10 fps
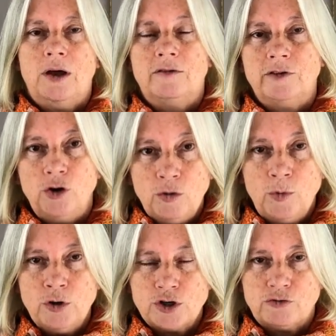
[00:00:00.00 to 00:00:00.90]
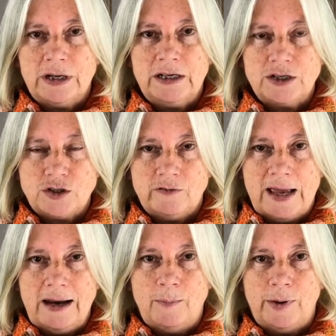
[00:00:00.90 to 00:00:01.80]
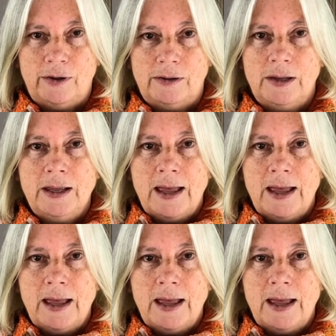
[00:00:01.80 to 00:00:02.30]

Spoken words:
have no more shrinkage available,